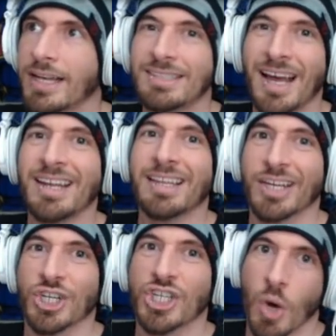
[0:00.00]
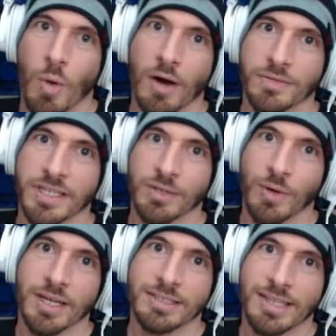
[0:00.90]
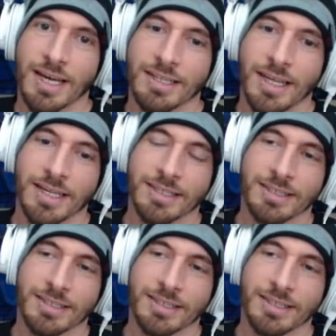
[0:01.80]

It's kind of like a show-off thing, right? It's kind of like,